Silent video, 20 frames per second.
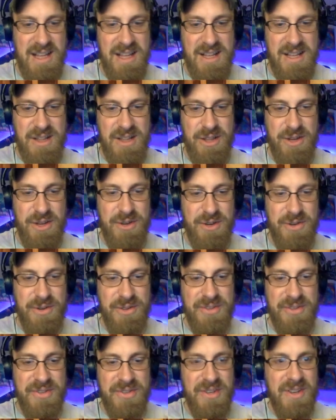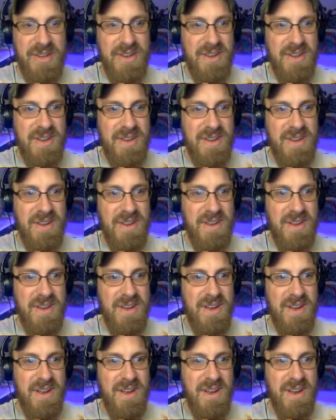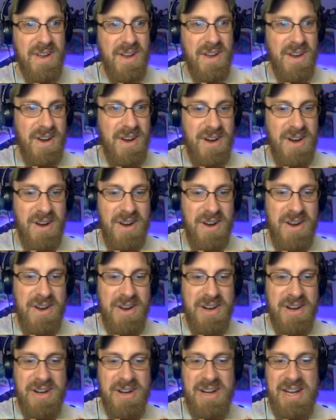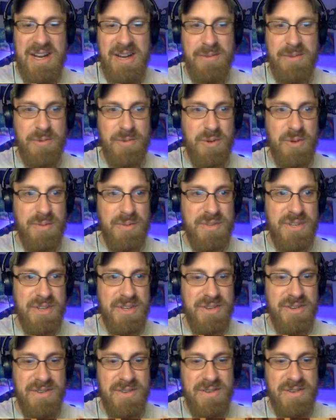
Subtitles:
clothes are in room 2.